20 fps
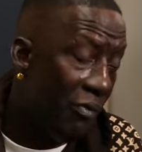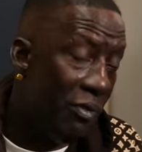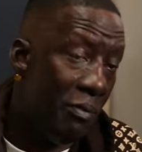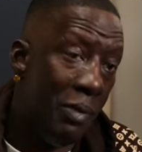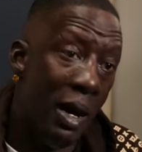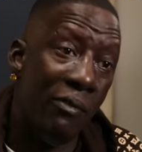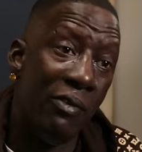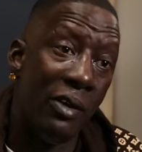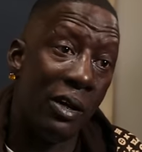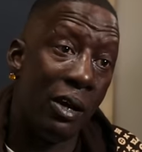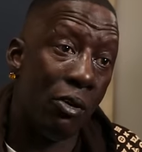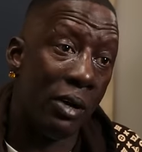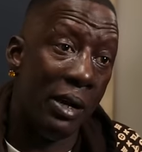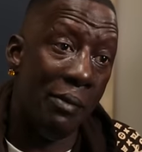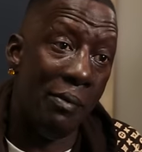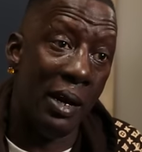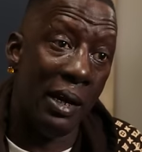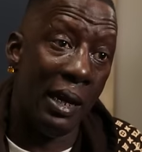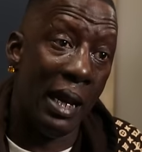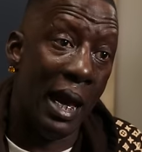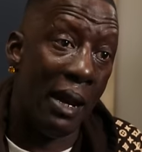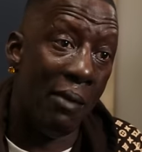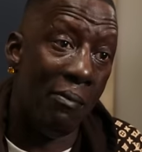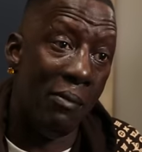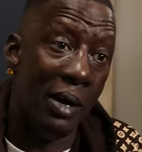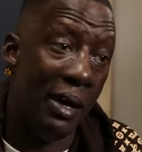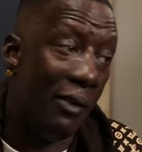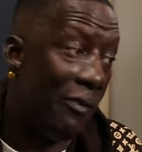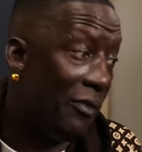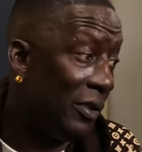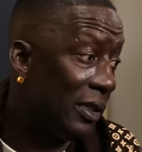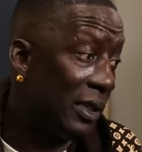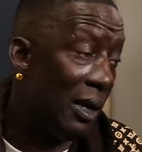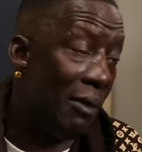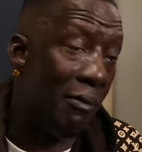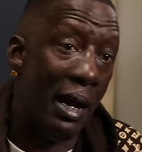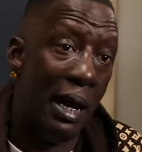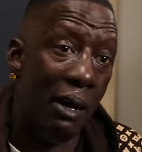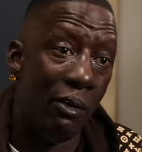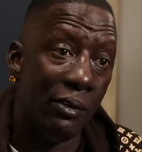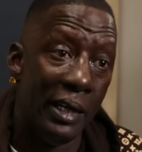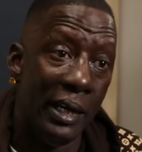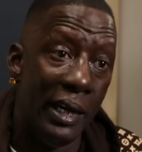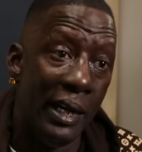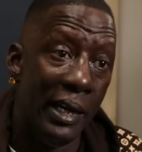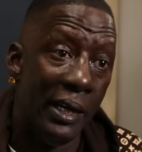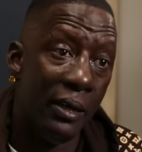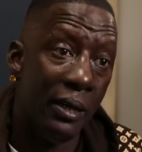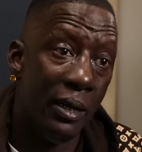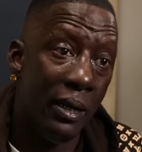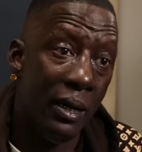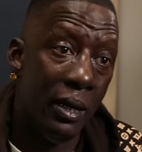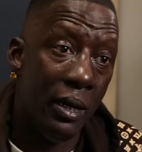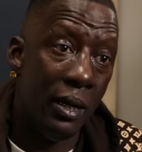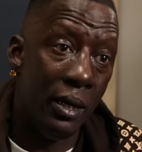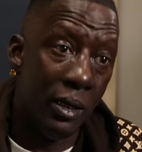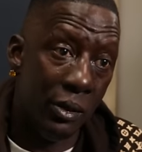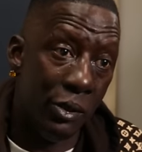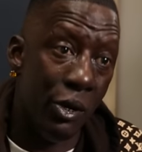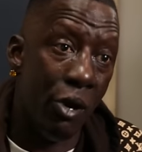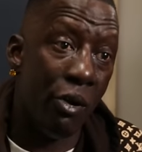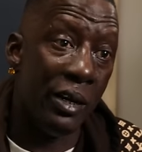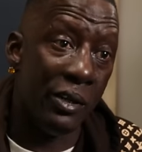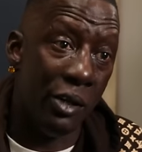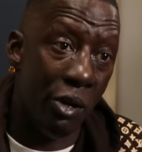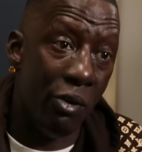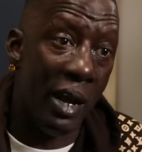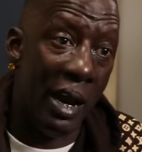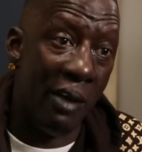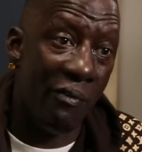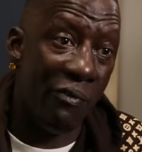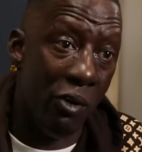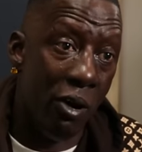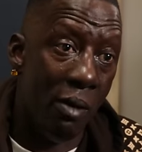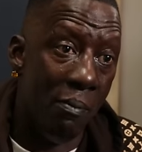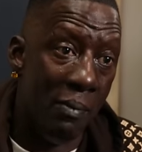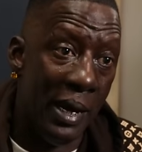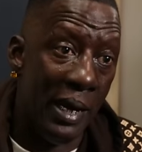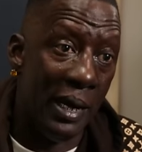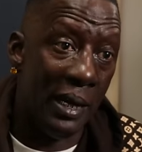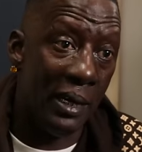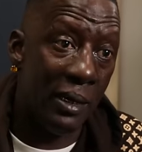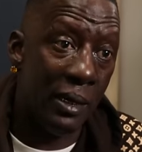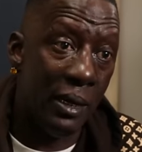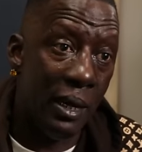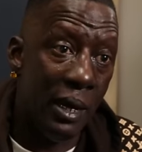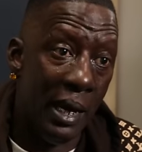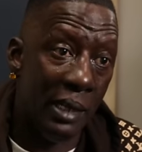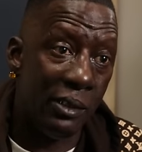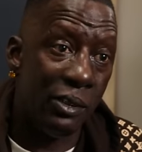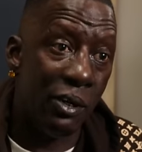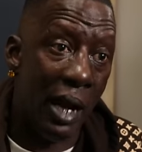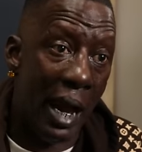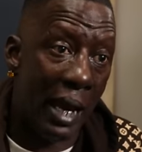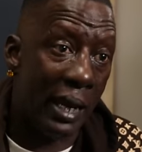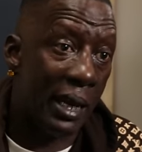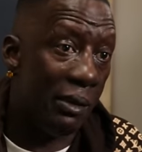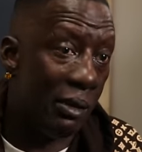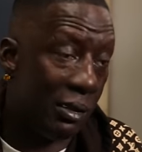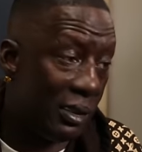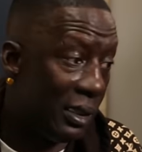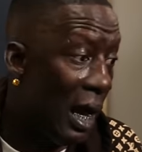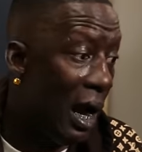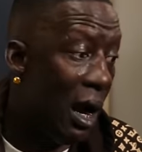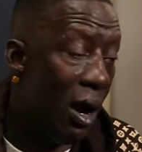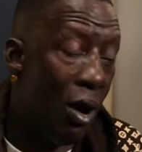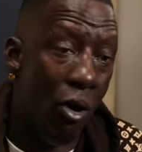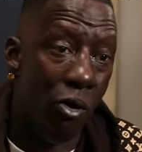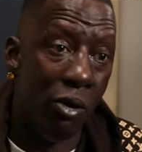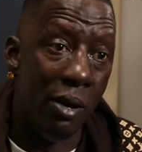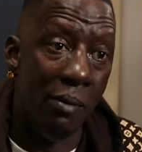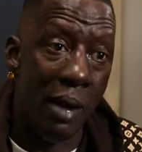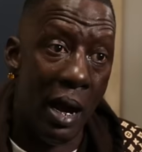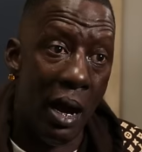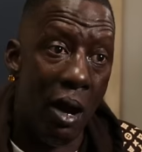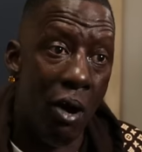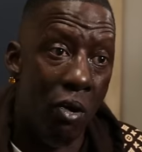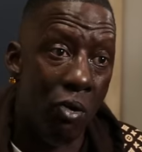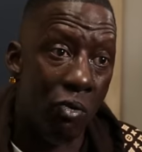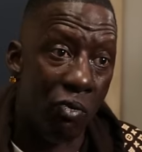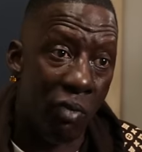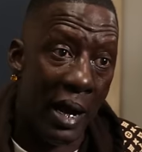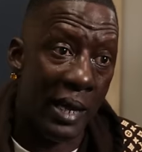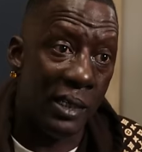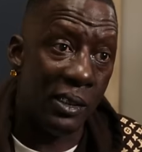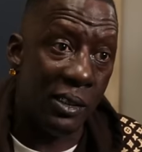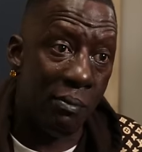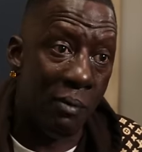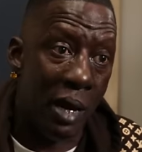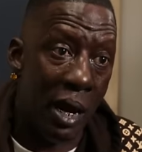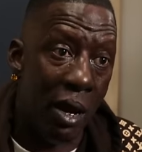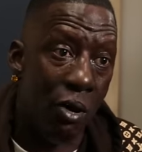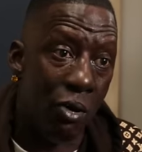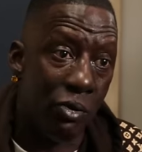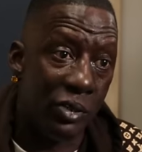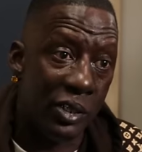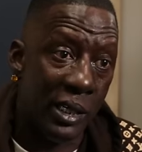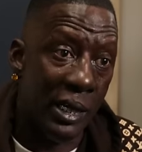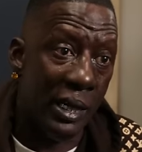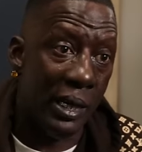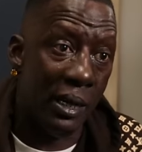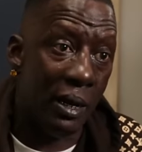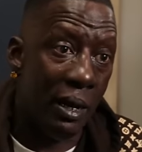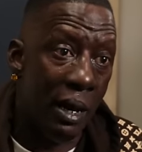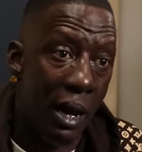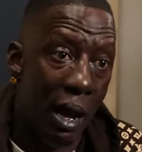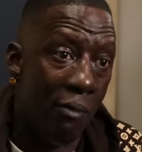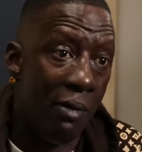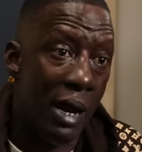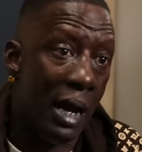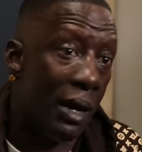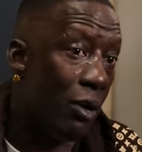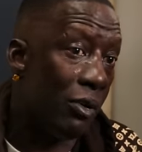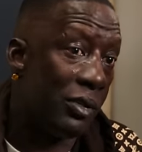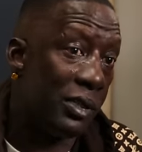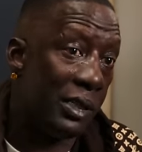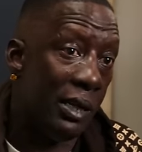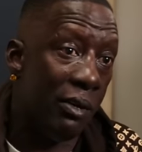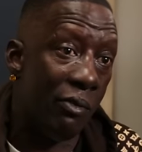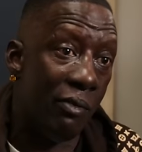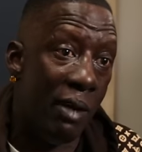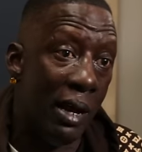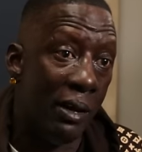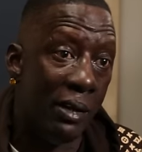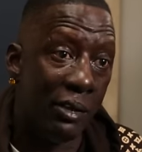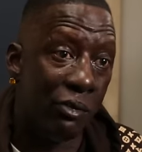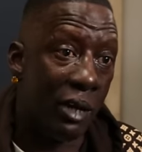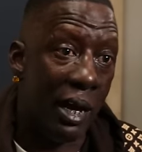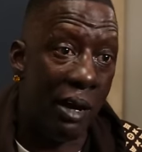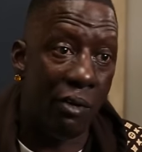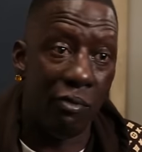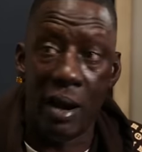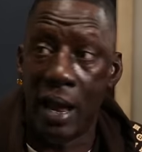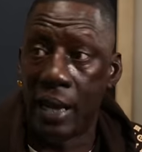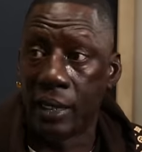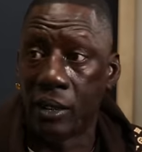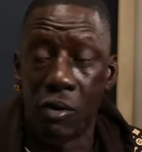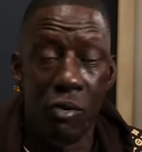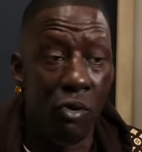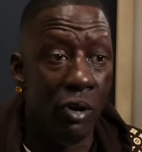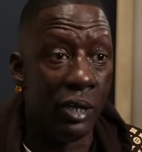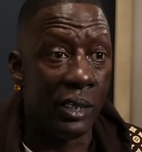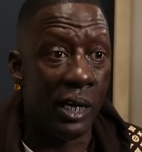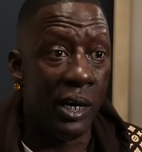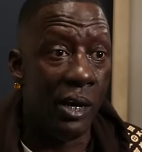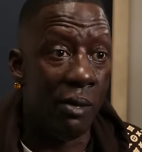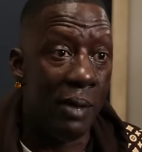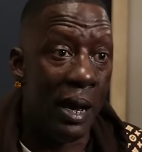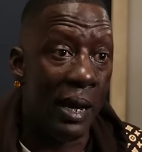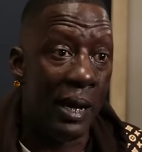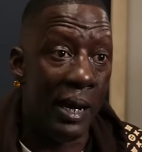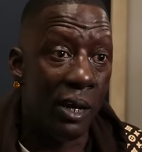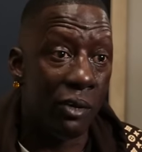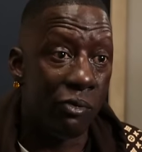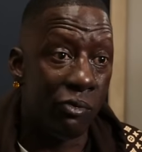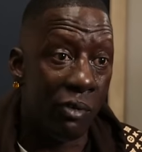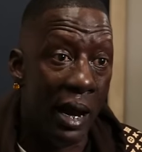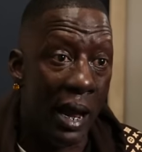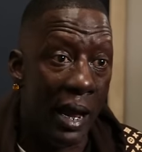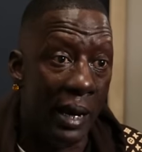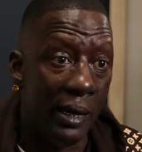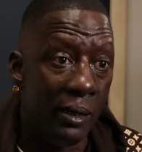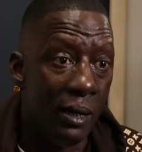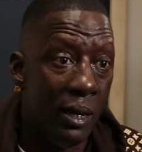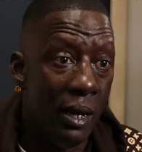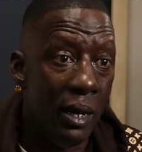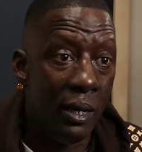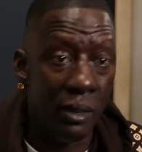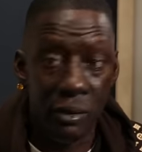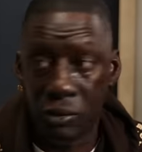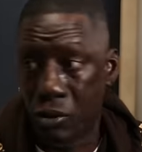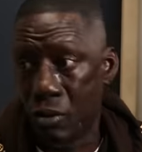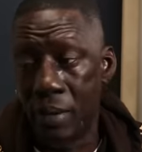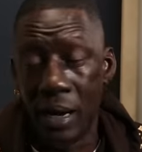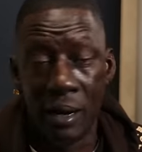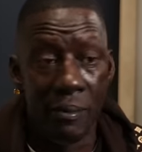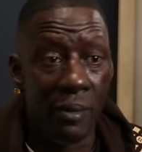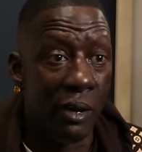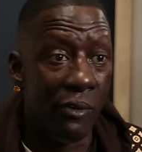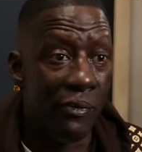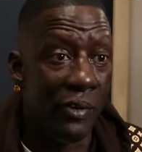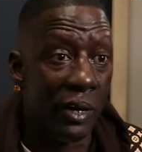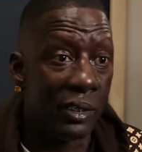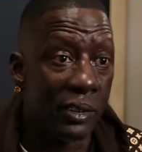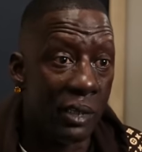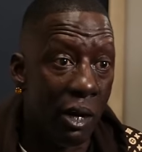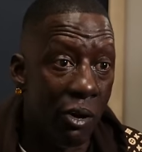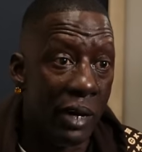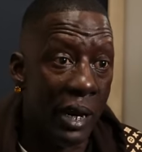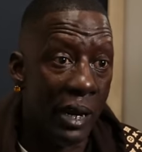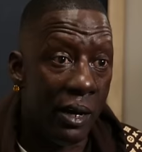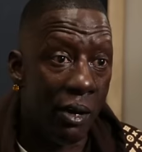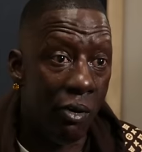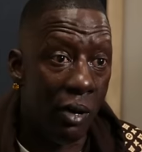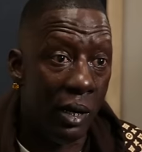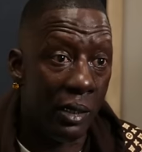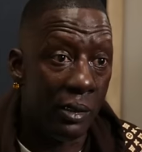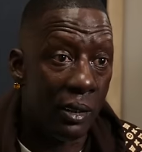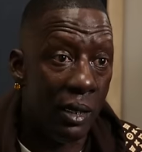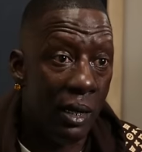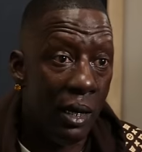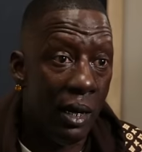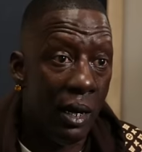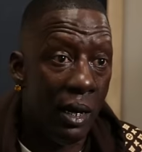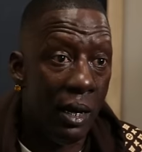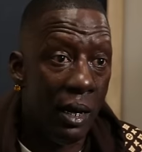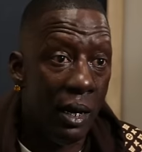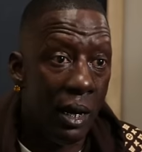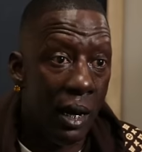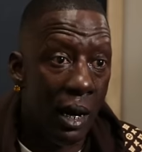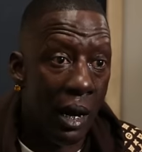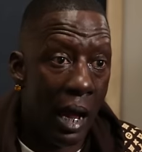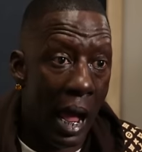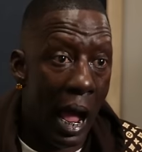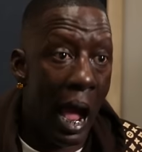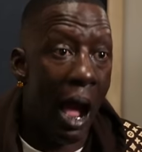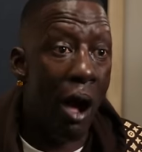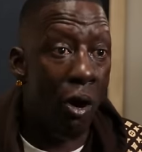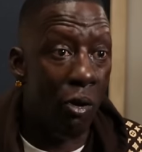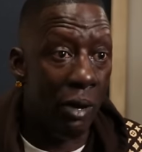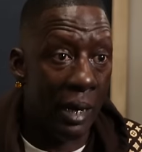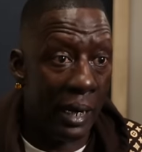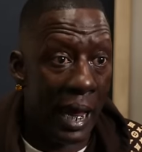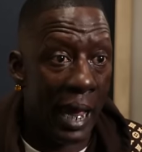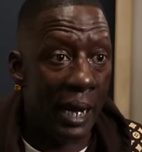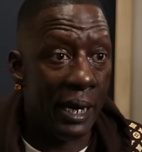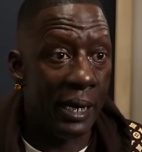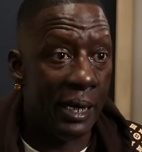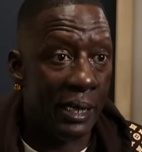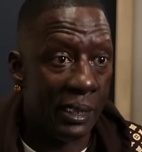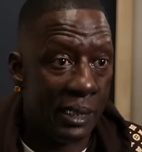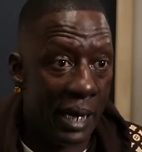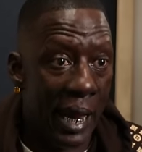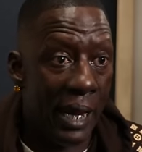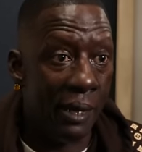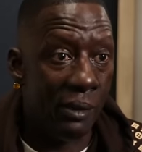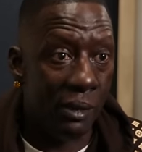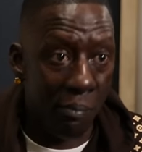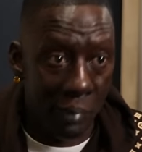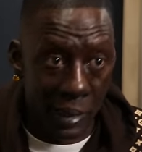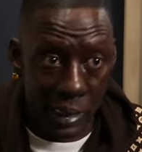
if a motherfucker gonna give me a lot of money for something I don't did, you can do that for a minute until I can start owning my own rights to my own shit. I'm not gonna sit around and try to ride the horse everybody else ride. Too many motherfuckers on that horse. I only got in this game